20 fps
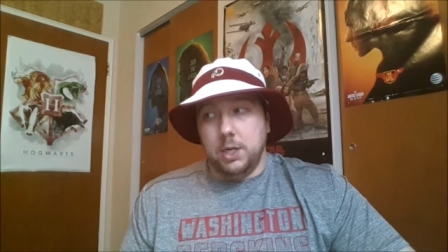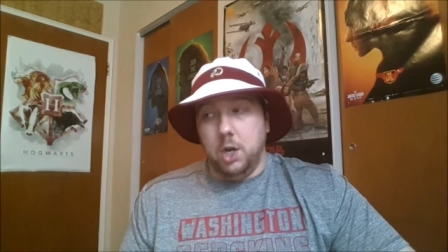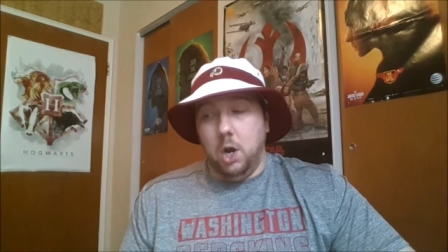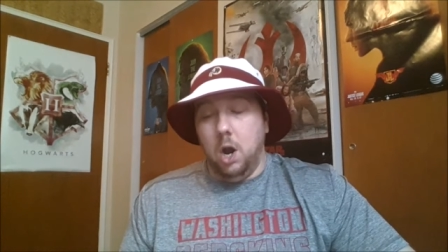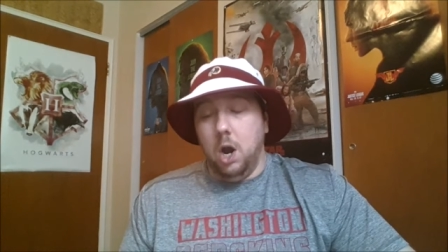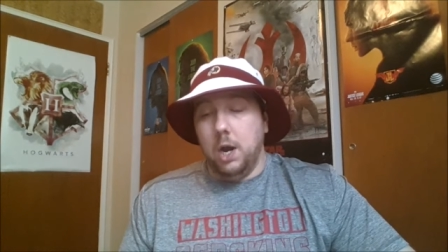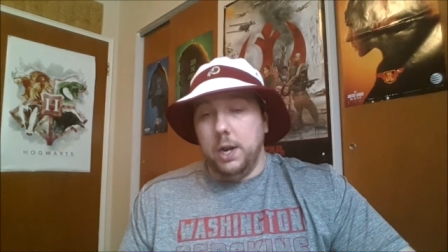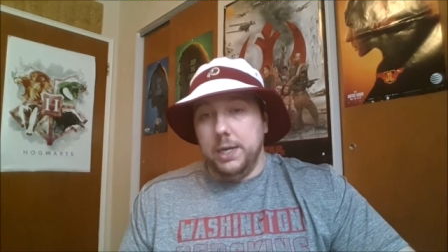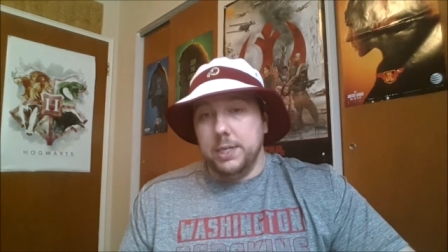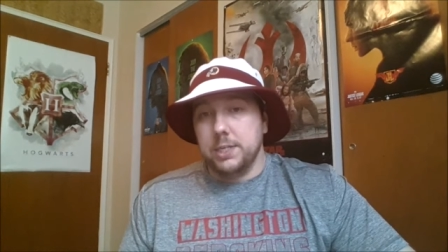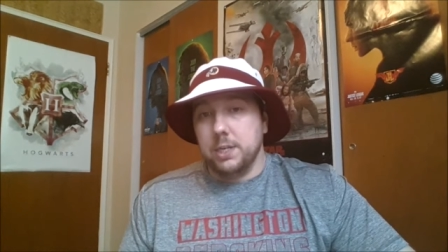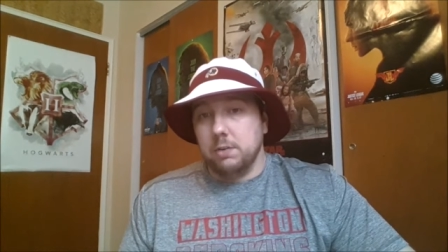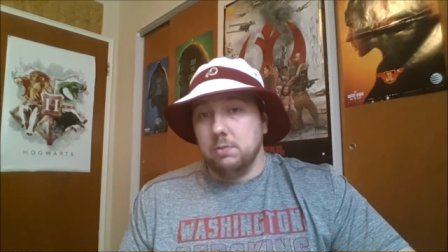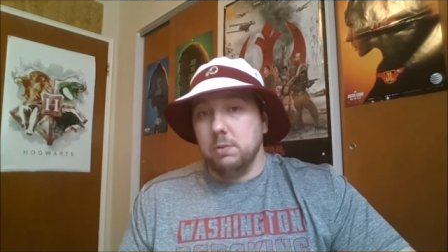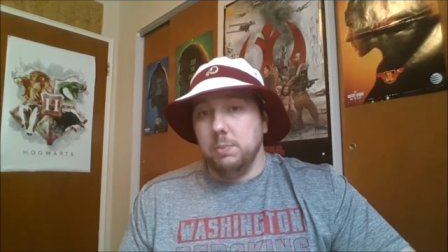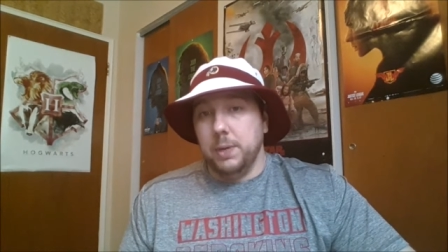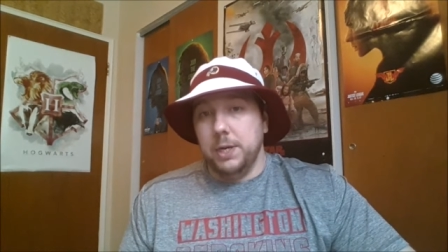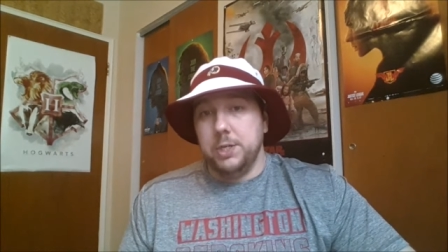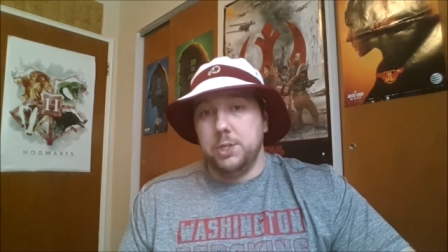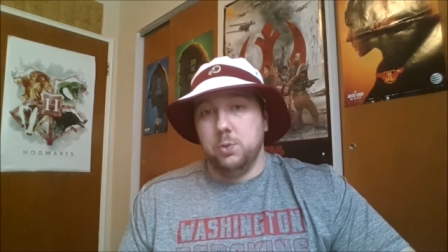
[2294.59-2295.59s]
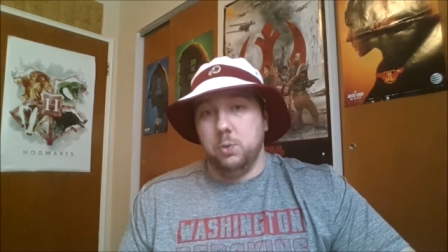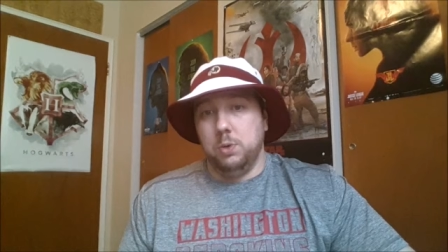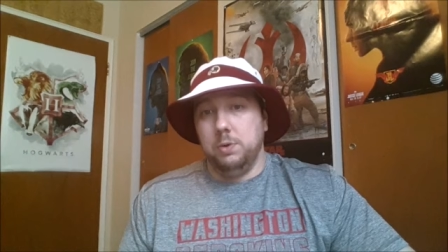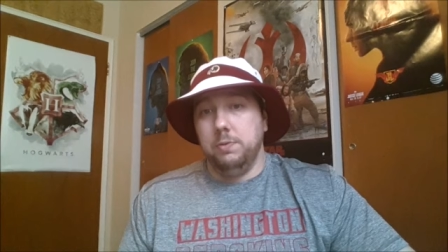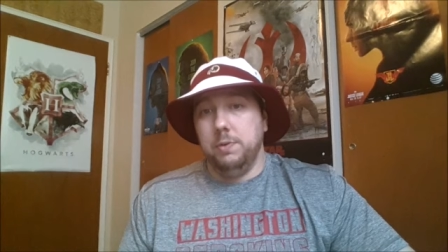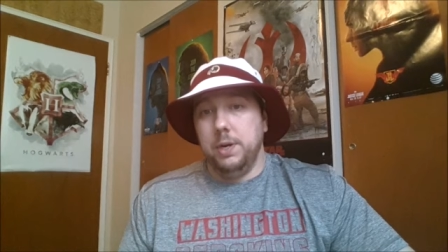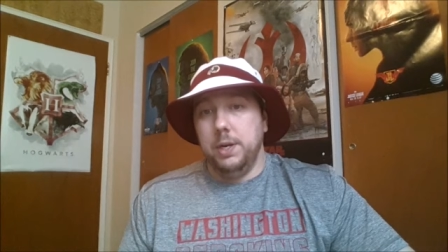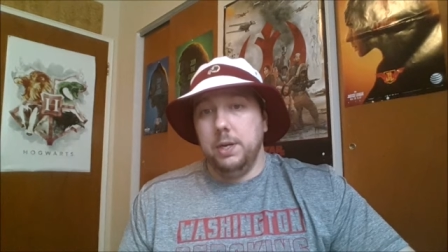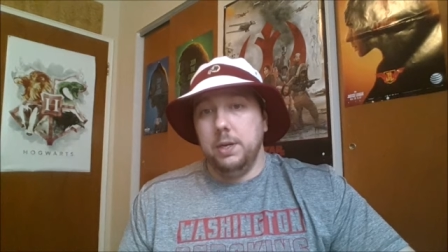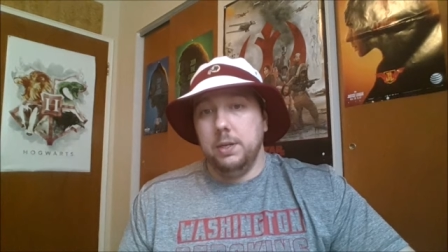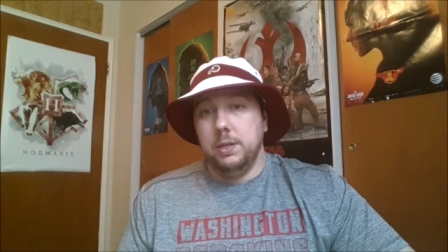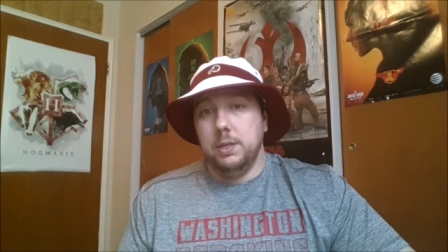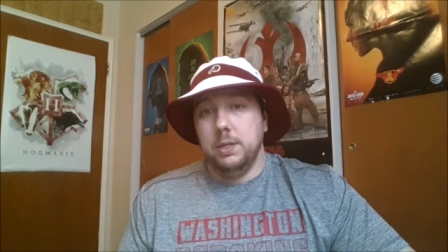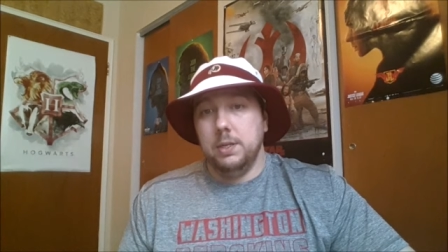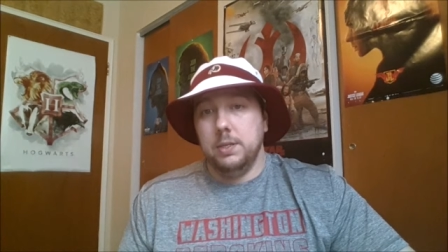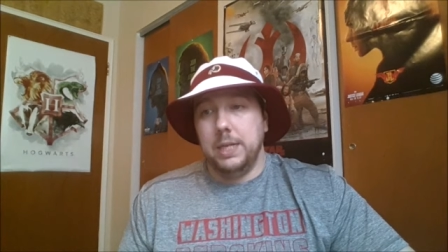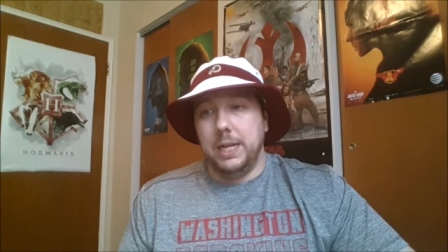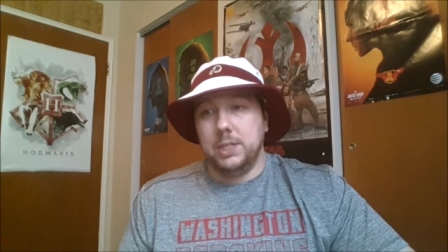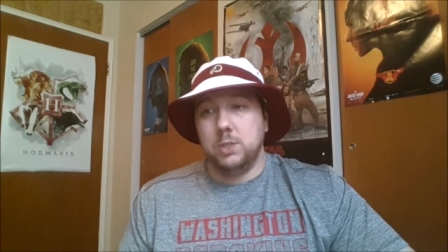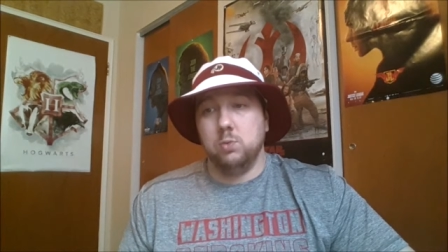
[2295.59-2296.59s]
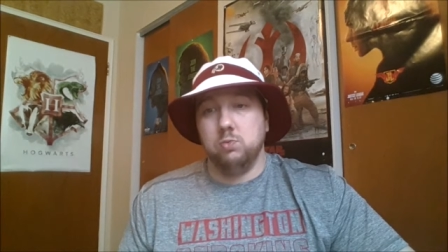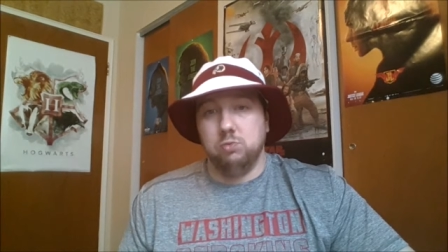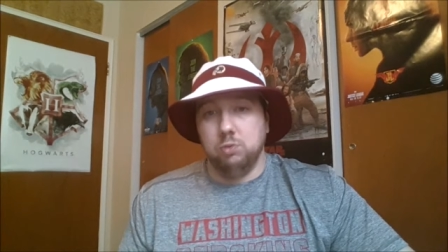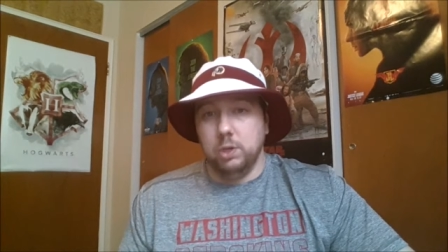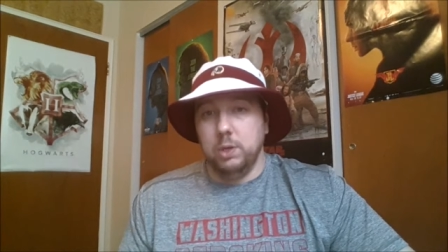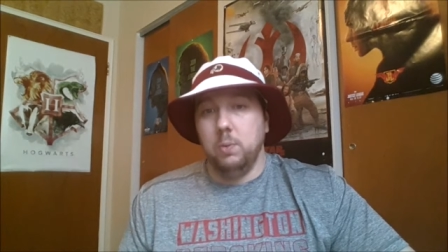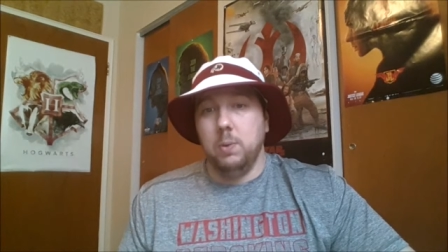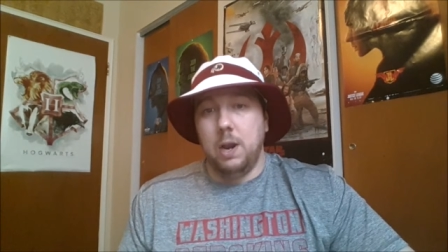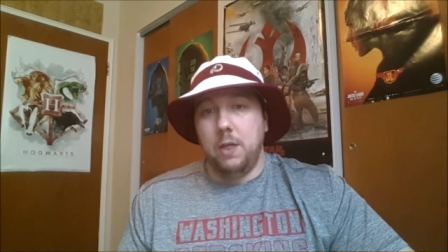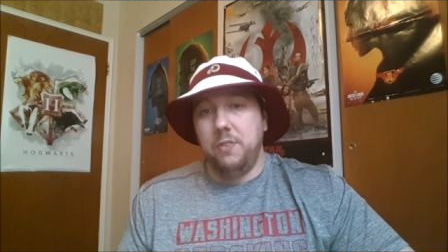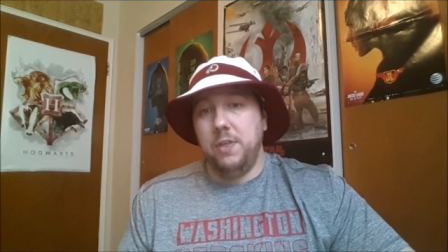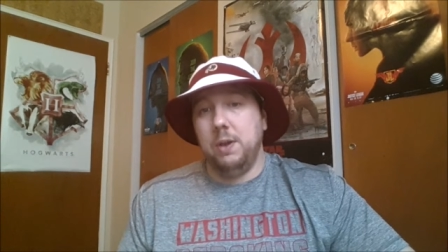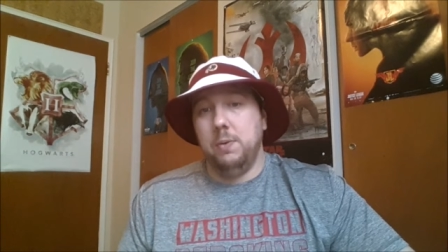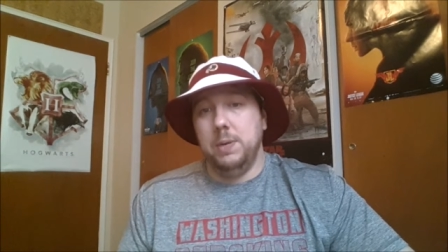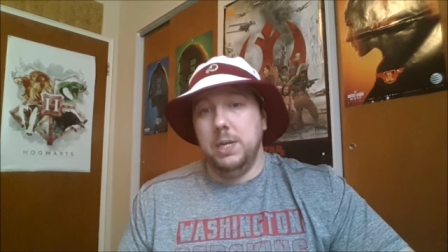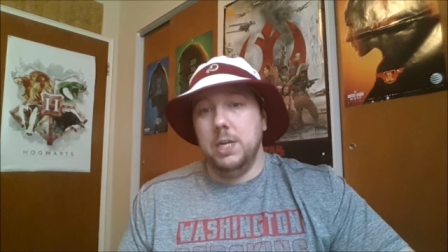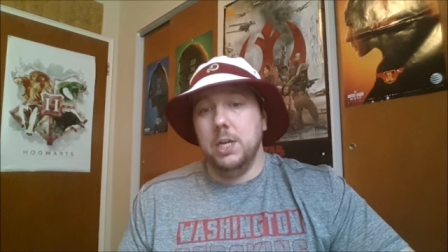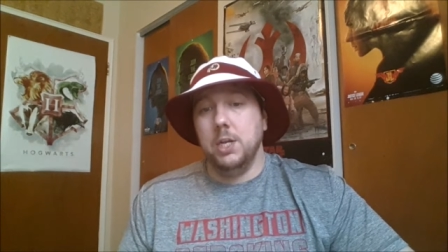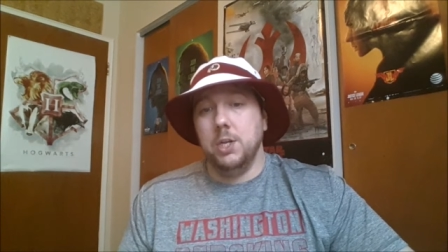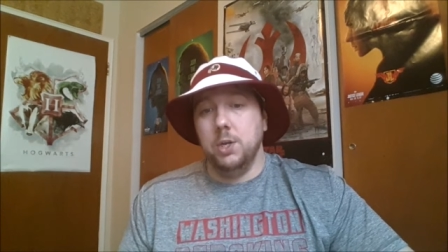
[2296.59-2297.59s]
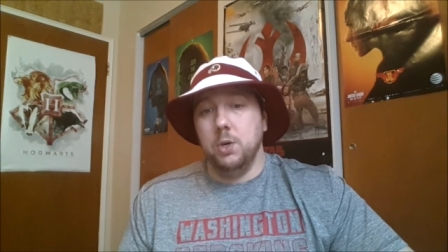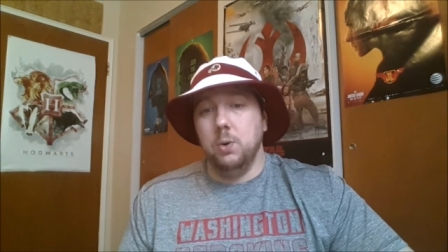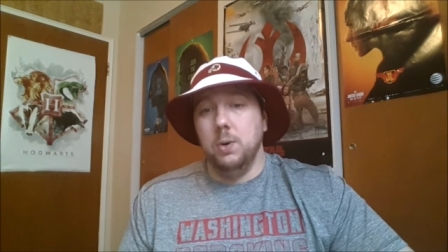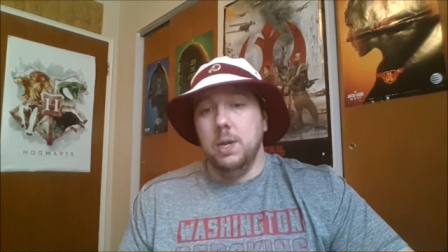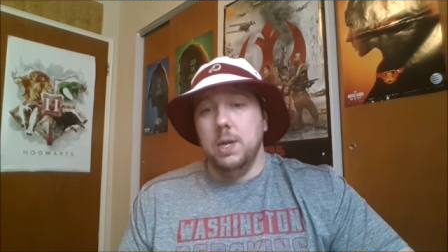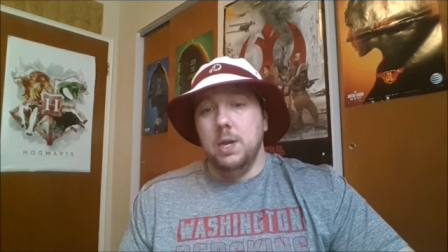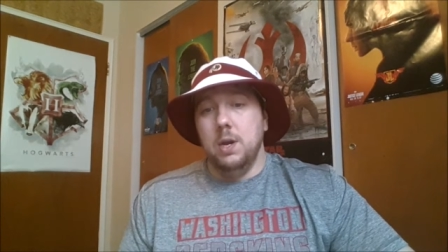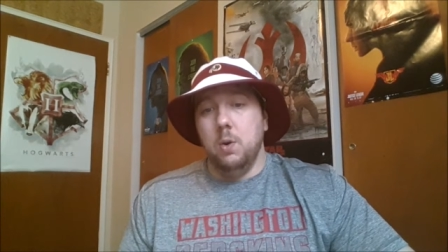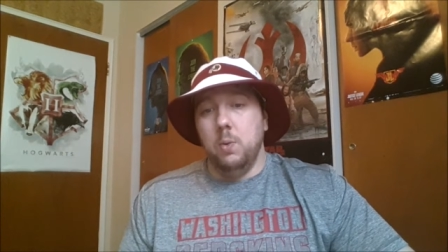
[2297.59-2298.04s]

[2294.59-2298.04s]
gone, he's going to replace Jordan Reed. That's really what I think we need to do.